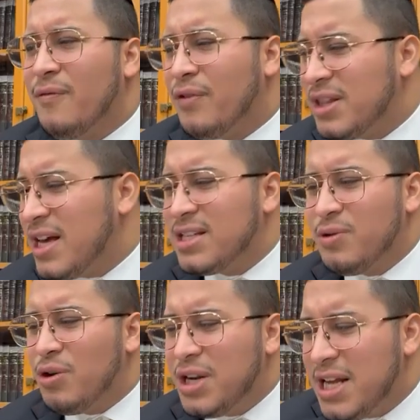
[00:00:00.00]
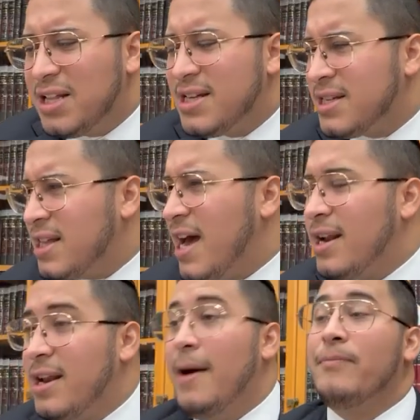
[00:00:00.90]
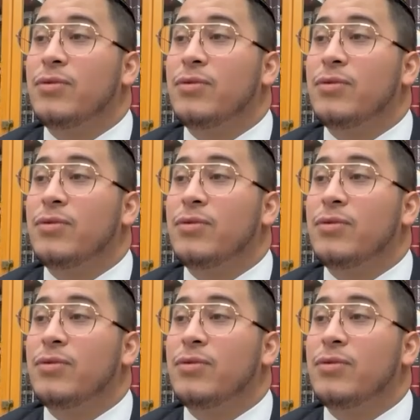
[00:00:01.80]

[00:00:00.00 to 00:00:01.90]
for this, we don't need this, and that.